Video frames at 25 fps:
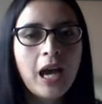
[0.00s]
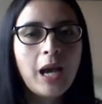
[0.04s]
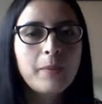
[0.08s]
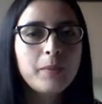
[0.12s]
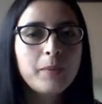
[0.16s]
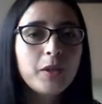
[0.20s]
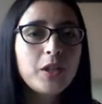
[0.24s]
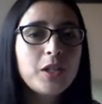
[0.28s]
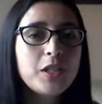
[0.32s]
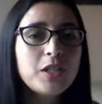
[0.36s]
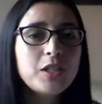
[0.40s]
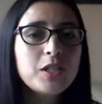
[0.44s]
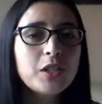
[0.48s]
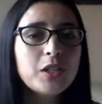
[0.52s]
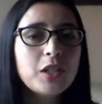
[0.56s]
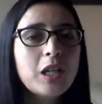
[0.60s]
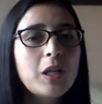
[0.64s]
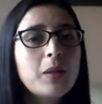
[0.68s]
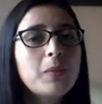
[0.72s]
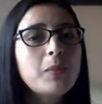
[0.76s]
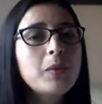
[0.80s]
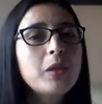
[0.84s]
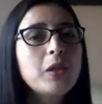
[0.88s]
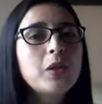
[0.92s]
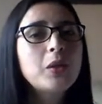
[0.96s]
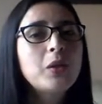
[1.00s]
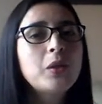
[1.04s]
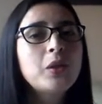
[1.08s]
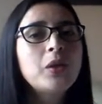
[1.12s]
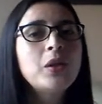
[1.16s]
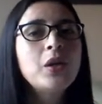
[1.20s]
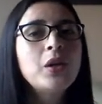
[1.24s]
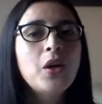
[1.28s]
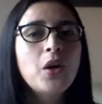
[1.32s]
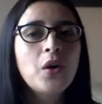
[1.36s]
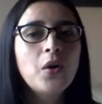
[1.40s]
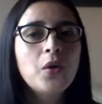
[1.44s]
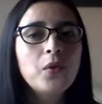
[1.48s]
I'm going to give
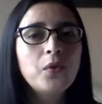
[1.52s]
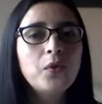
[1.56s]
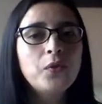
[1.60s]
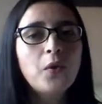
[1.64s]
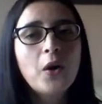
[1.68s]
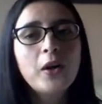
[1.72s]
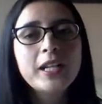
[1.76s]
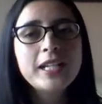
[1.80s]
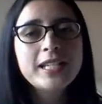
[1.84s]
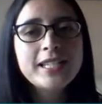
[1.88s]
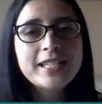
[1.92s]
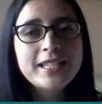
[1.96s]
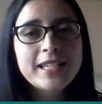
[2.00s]
you 40